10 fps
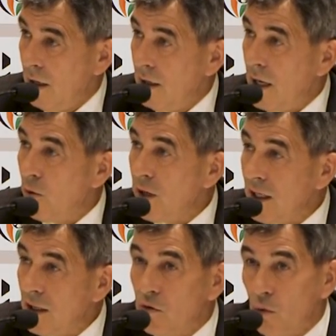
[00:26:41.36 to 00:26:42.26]
Now we
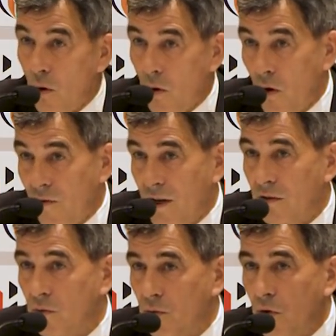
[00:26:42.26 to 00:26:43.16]
need to all of
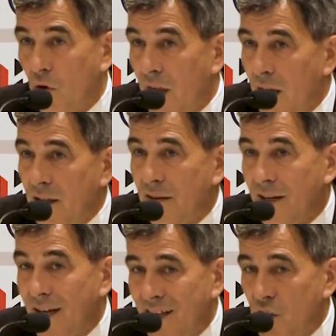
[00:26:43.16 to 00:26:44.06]
us to create
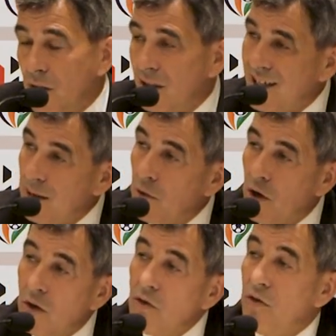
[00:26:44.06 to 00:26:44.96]
a national game
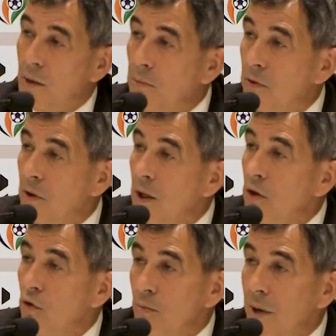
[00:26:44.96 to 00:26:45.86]
concept
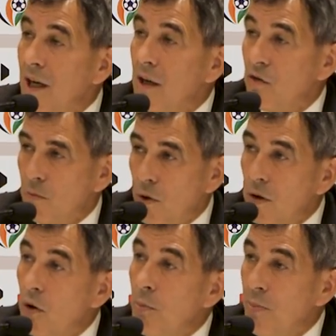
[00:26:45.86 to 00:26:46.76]
to make us
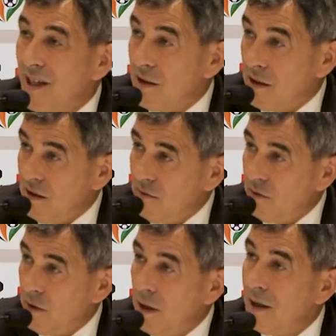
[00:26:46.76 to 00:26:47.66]
more
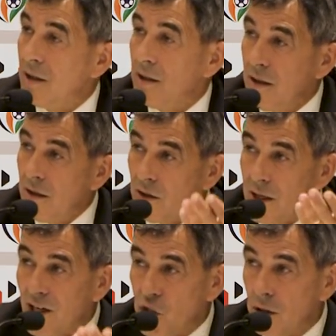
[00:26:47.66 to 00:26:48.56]
competitive at
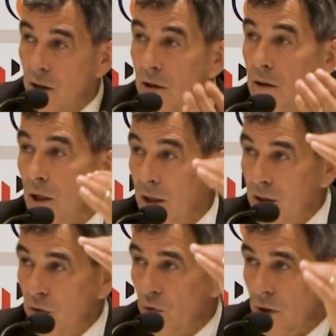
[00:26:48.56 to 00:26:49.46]
international
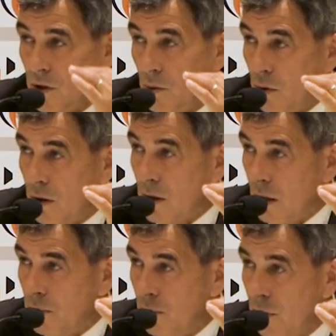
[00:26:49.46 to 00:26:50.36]
and to reach the World
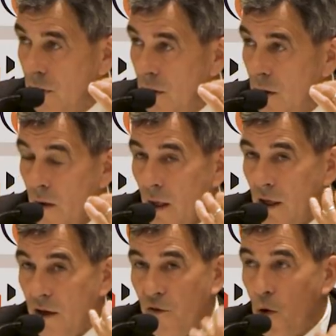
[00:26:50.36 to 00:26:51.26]
Cup.
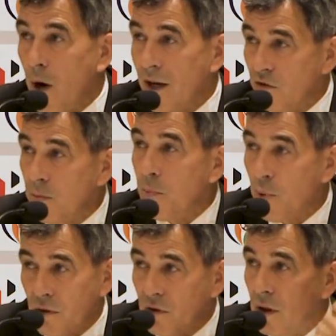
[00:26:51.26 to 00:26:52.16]
If you ask me
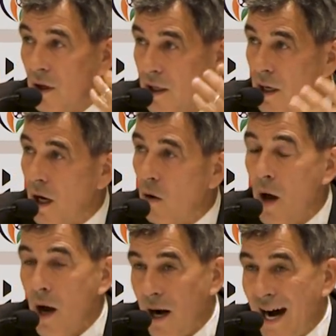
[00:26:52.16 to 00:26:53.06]
personally now,
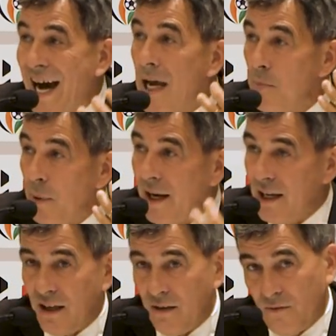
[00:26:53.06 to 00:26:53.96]
I
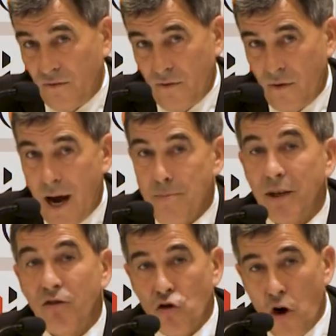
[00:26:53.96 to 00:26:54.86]
believe, I'm
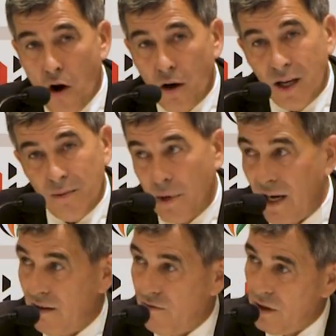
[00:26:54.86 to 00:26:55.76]
a strong
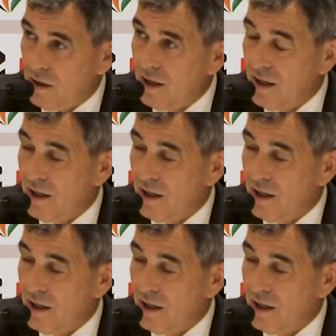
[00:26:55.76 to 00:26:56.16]
believer